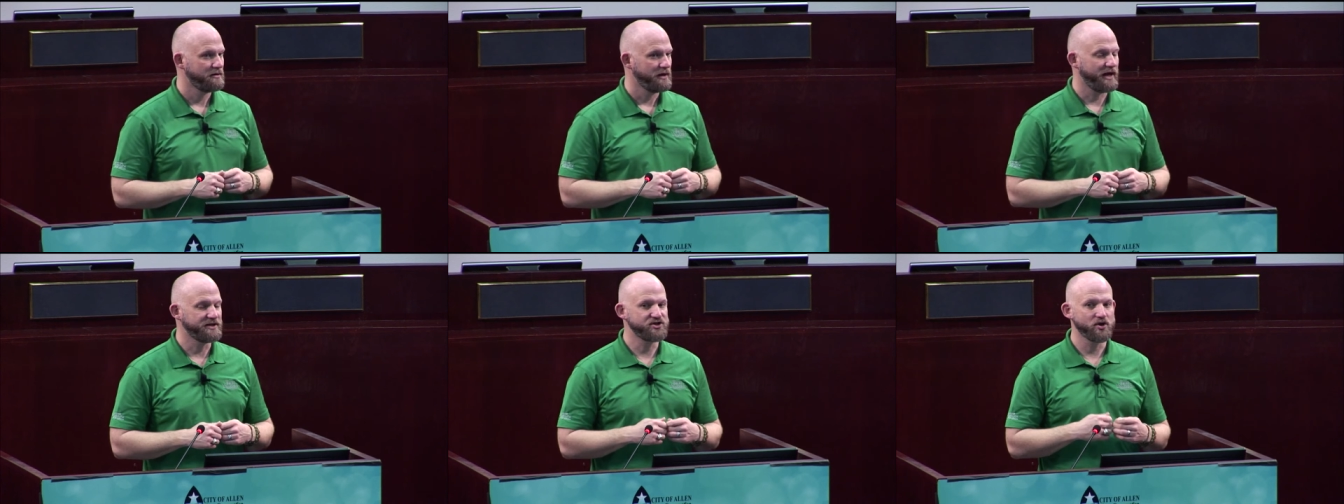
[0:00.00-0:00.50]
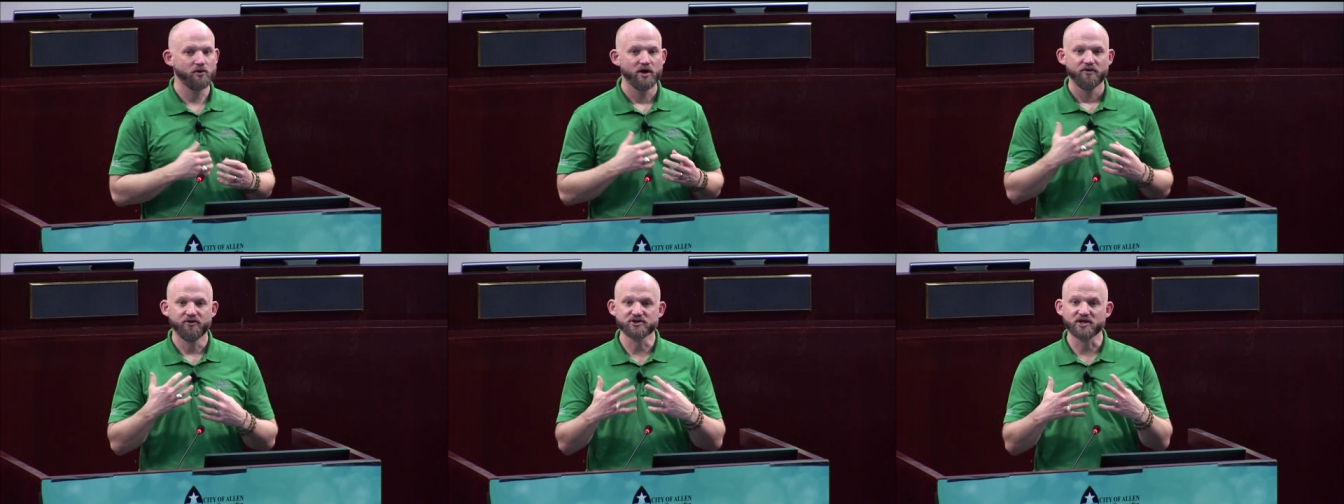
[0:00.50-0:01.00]
And so
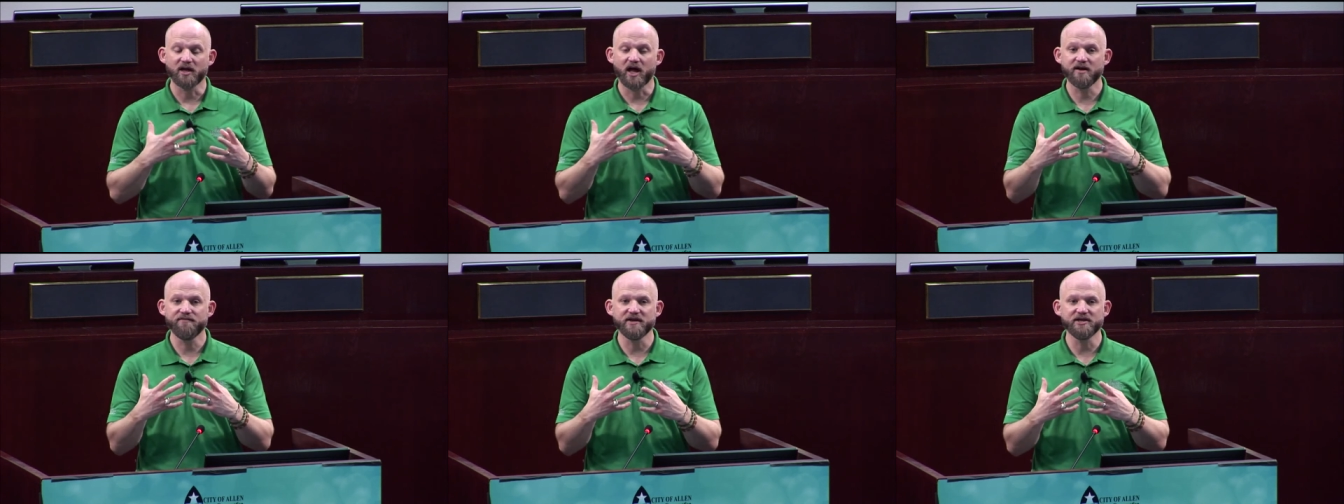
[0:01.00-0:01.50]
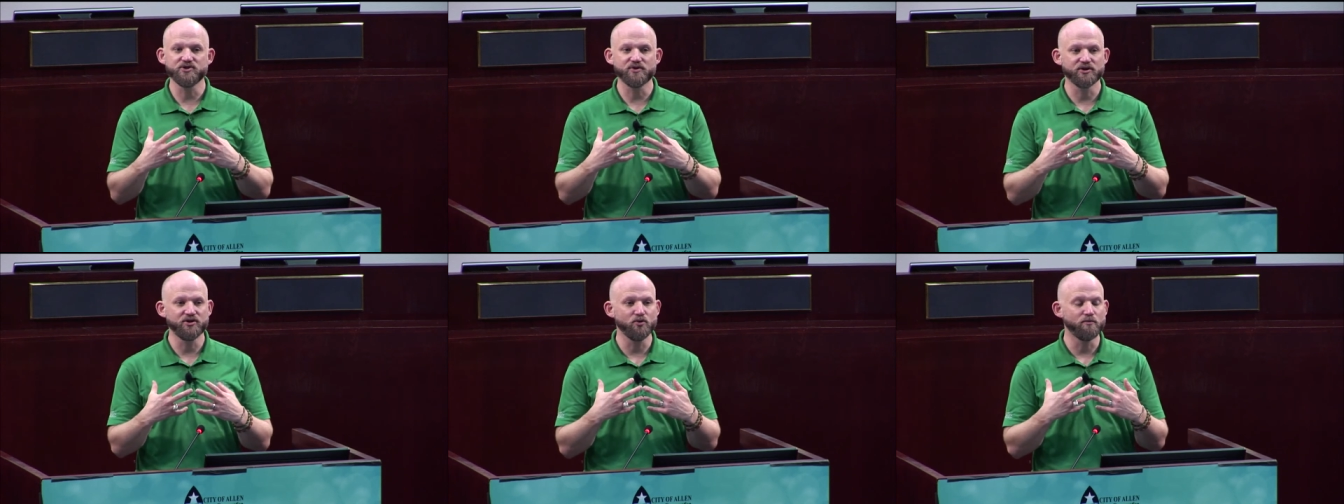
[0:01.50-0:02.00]
there's a lot of things you
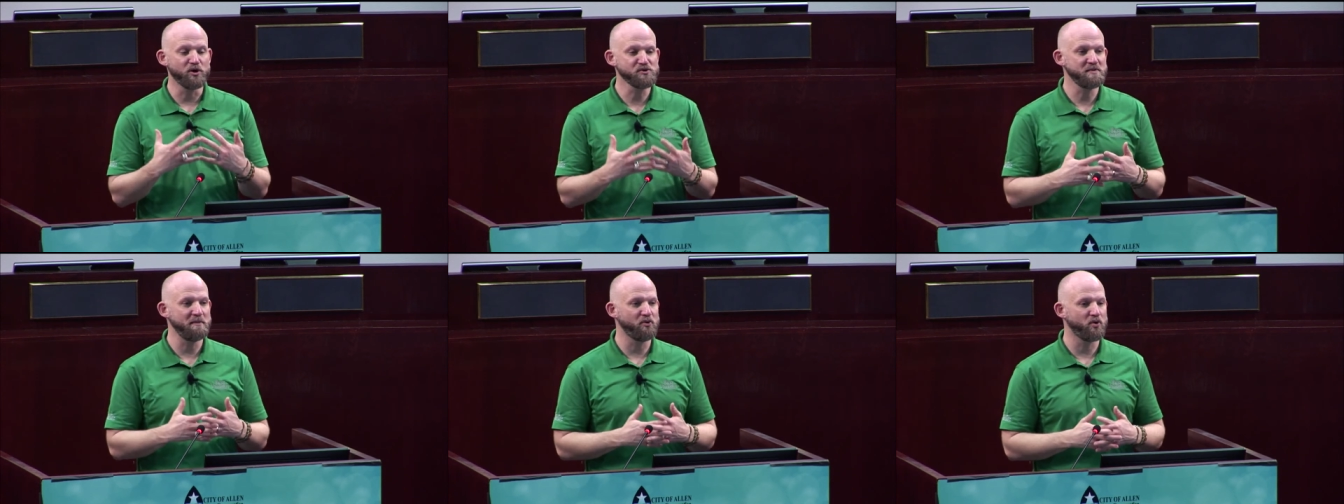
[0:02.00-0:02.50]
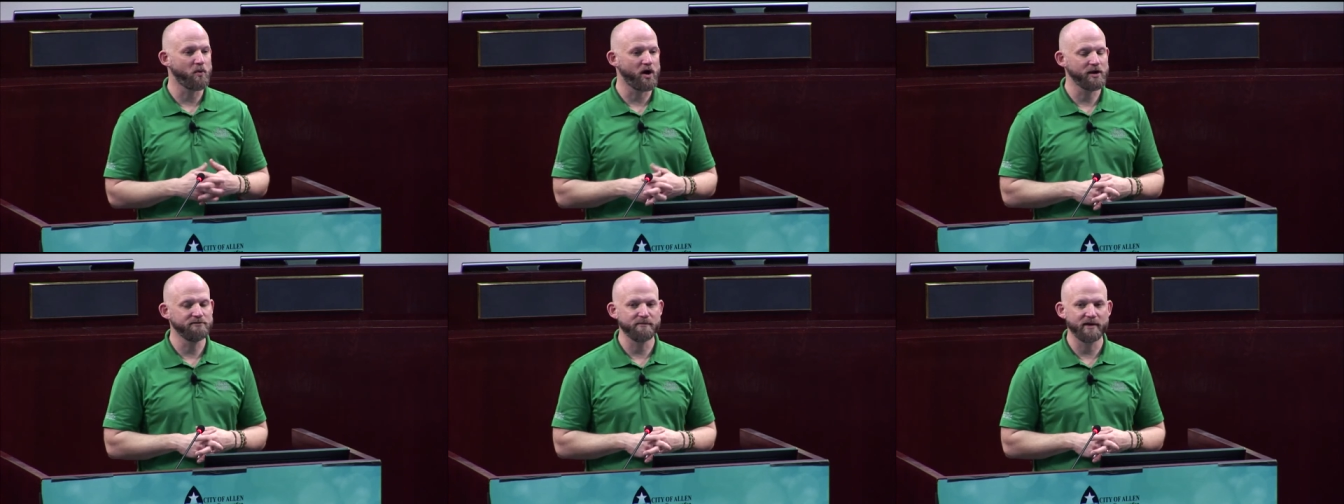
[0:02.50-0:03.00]
can do. Most people would
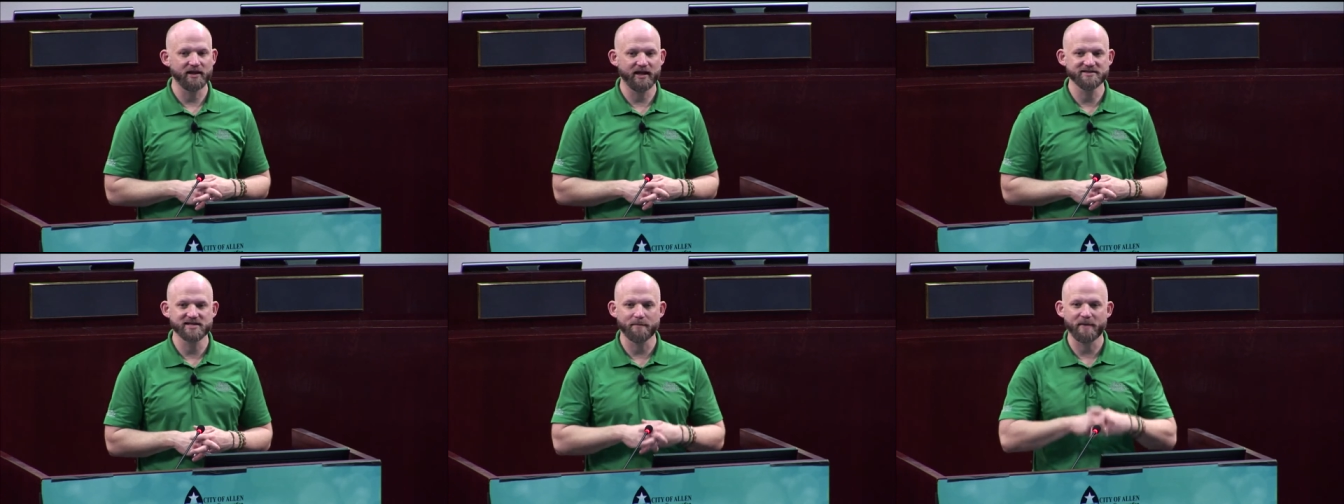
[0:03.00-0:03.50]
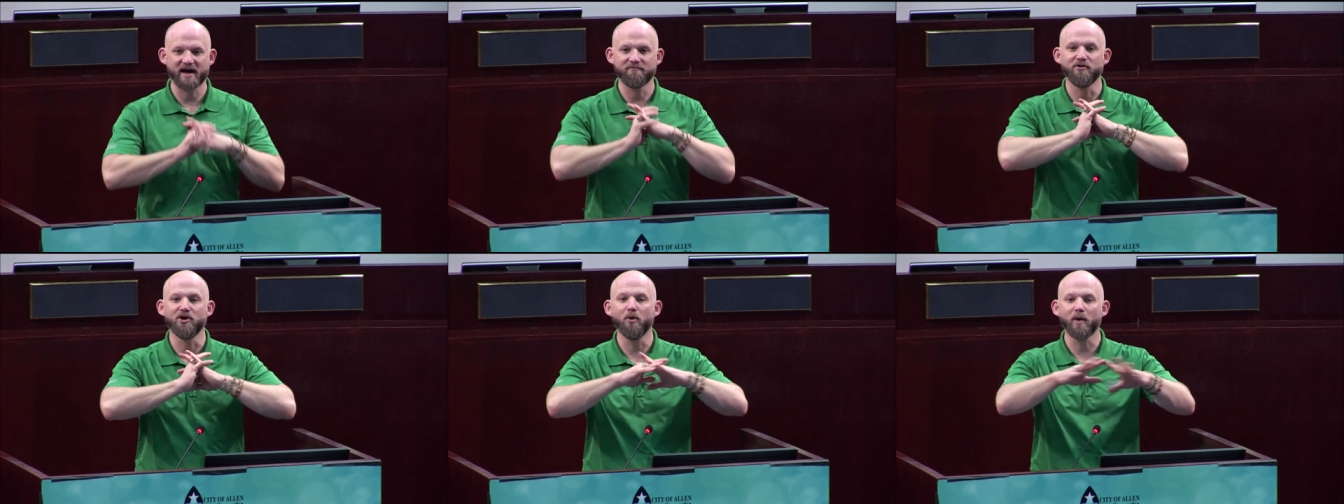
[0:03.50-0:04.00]
walk up to my landscape, have
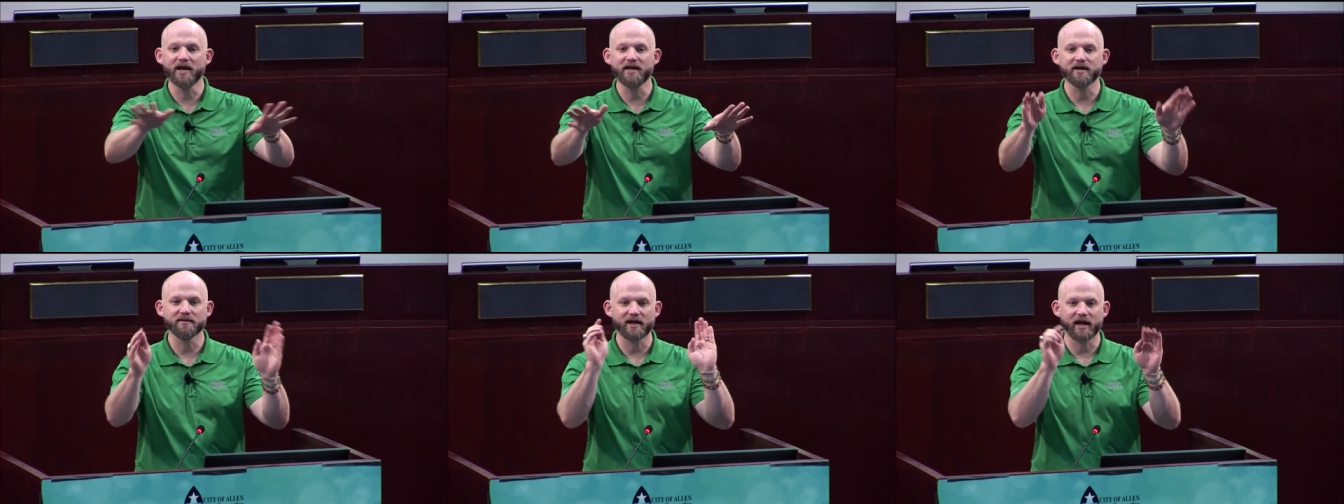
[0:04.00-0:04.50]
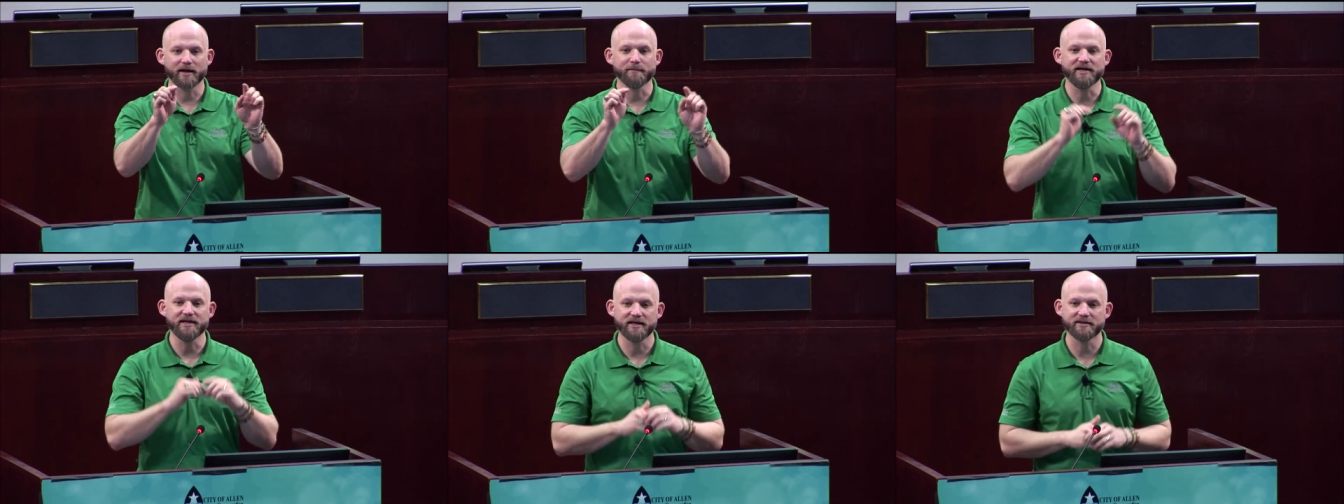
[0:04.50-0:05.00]
no idea that I am
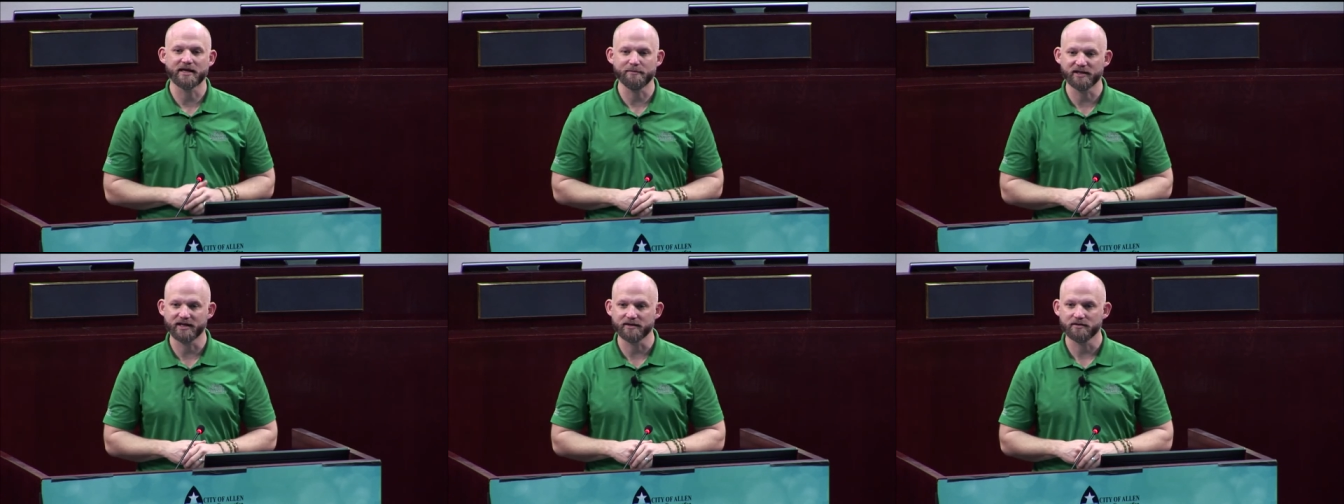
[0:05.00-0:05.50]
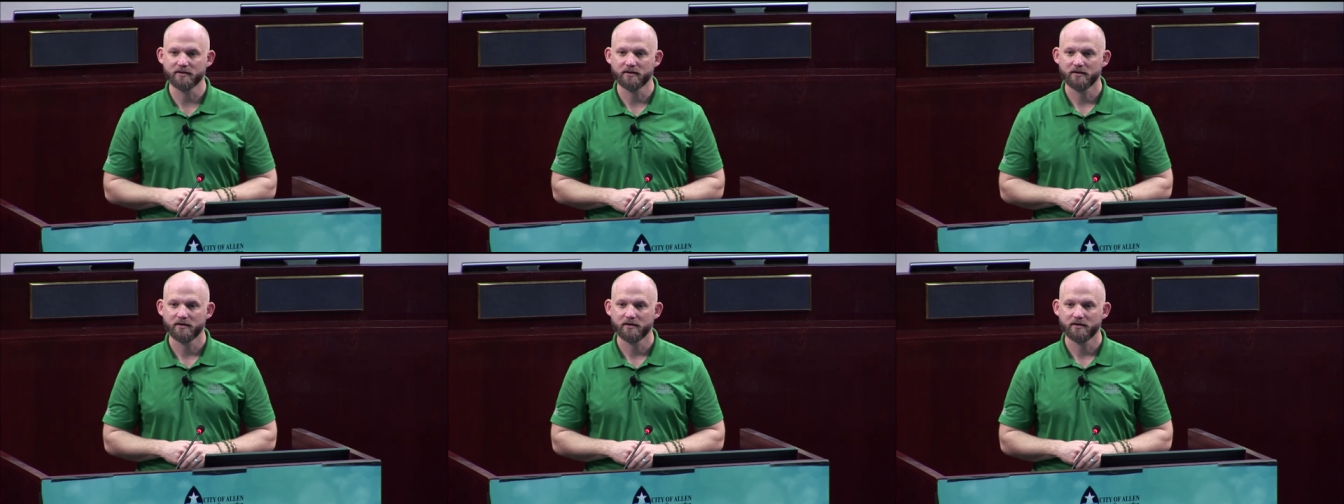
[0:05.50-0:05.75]
eating that plant.